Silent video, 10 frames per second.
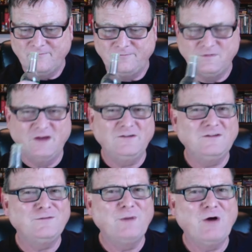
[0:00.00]
Doesn't
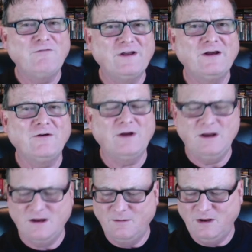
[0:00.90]
smell vinegary.
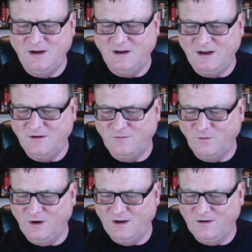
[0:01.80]
I mean, and, and it's
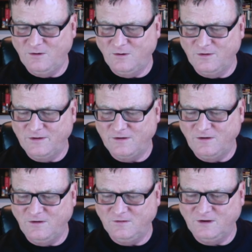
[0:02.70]
really cool that they're
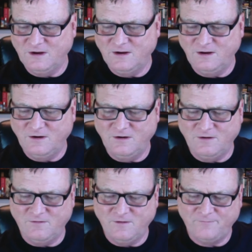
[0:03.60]
using a you know
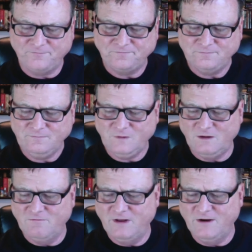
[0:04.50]
different
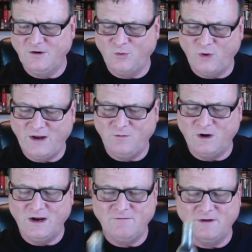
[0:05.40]
vinegar, red
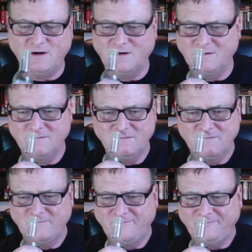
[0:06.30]
wine vinegar.
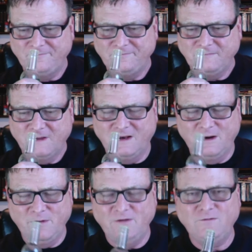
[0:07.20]
A
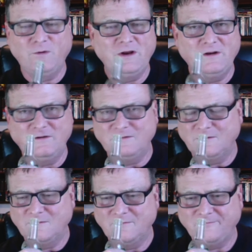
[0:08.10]
little bit of sweetness,
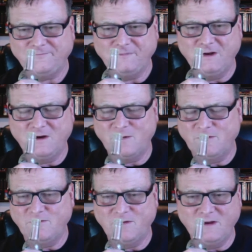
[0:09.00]
you know, coming
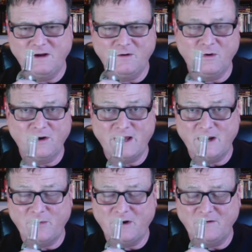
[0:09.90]
from the uh,
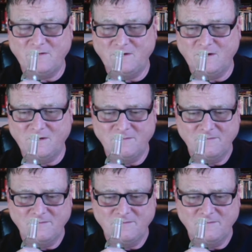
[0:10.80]
organic brown sugar,